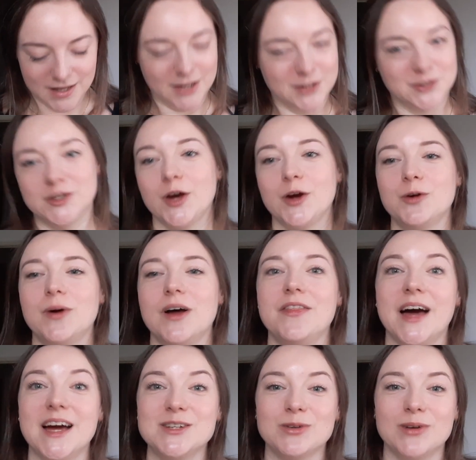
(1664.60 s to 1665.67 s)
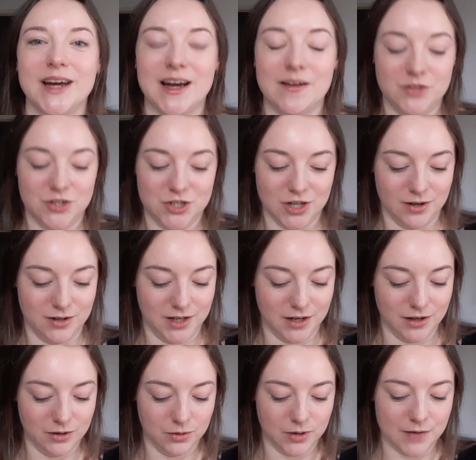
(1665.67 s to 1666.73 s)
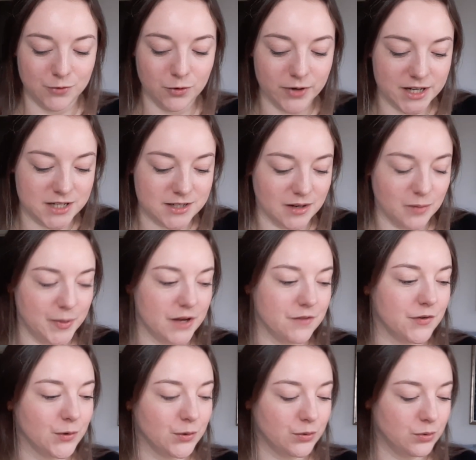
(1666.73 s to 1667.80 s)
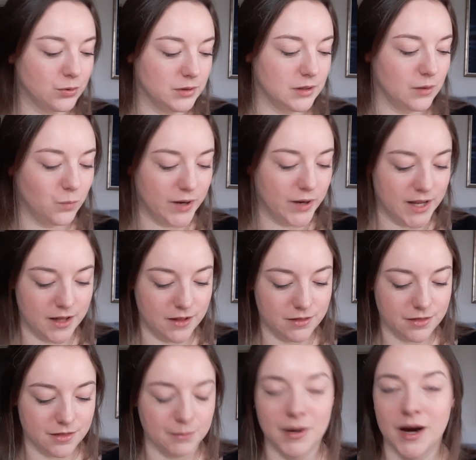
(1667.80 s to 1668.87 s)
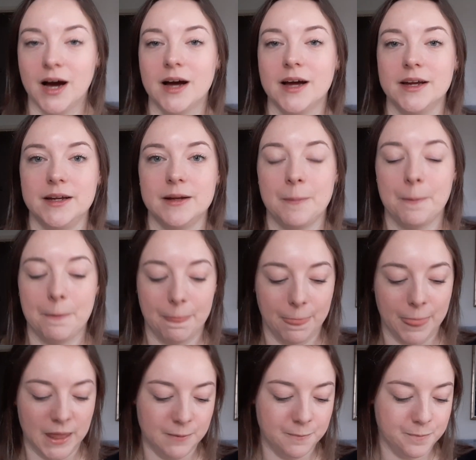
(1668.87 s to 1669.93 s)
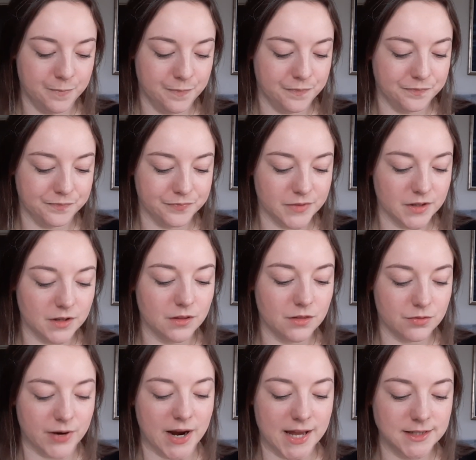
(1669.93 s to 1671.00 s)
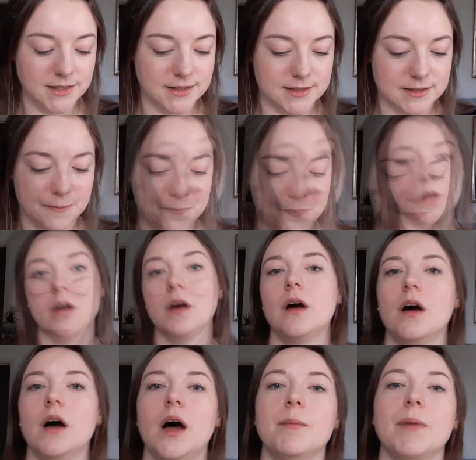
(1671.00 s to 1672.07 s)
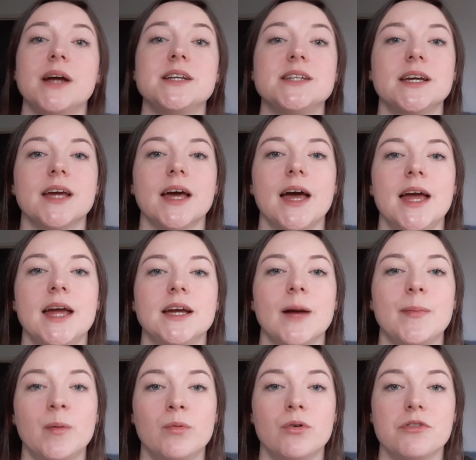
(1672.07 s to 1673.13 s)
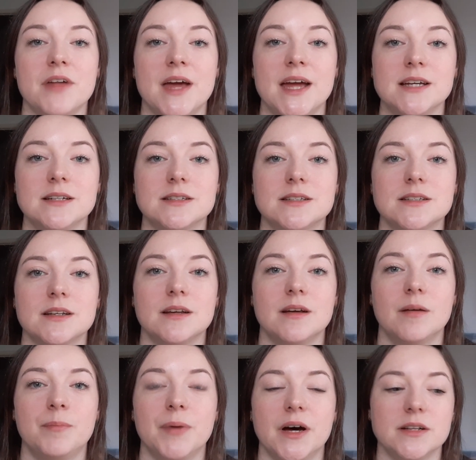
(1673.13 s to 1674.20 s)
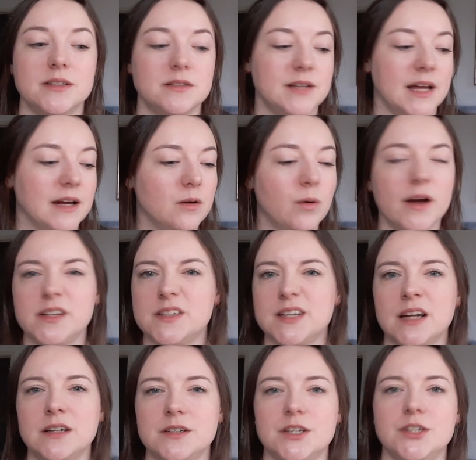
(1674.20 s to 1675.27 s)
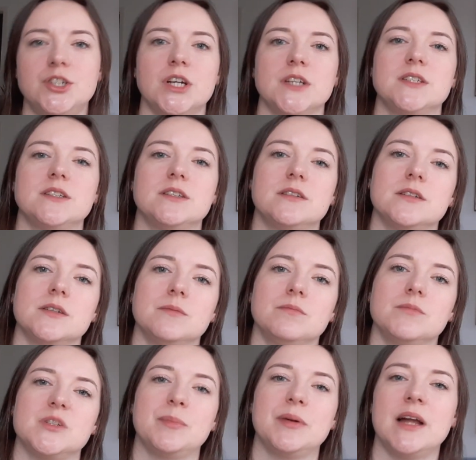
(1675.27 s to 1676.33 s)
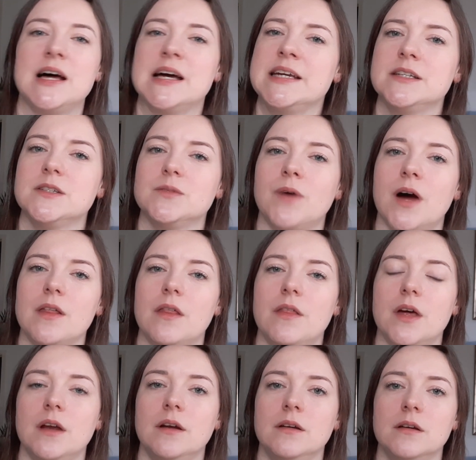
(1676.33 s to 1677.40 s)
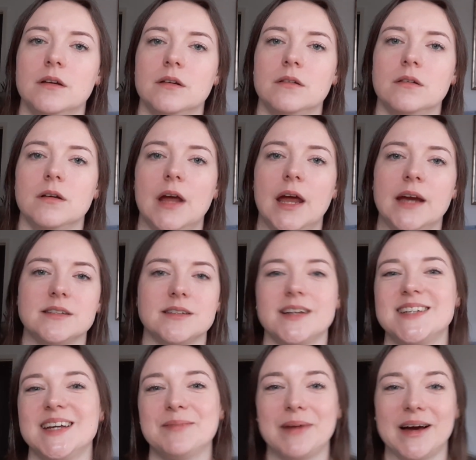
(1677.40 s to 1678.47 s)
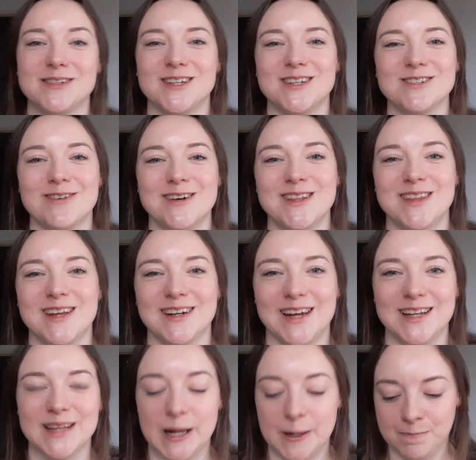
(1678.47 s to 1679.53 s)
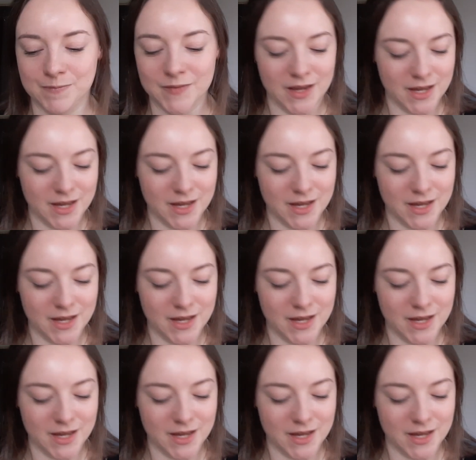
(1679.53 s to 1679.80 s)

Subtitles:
So that is all I have to show you. I've already done a bit of haul with my threads. I did get a couple more things, but they're quite standard, just supplies rather than exciting patterns or anything like that.